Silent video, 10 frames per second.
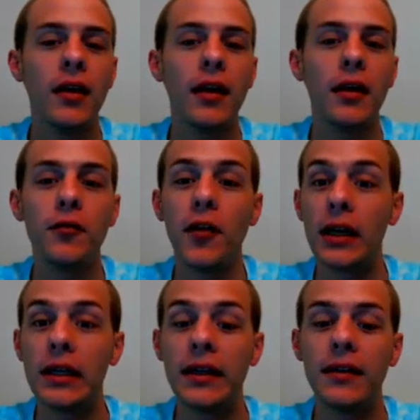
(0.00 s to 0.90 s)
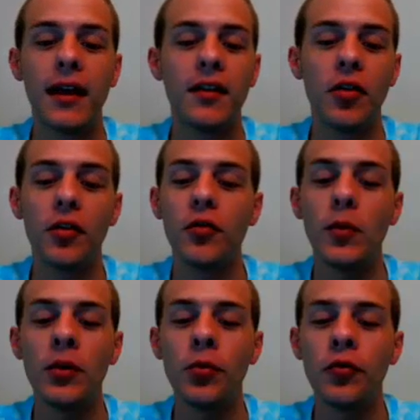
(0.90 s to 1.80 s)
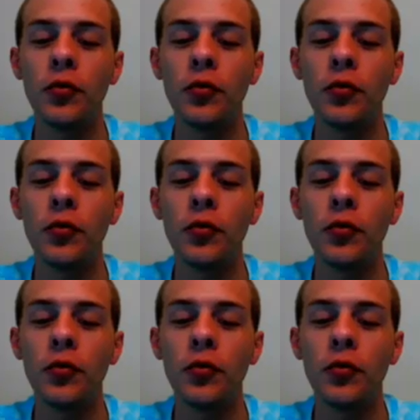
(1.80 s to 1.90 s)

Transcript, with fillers: And finally, that is also equal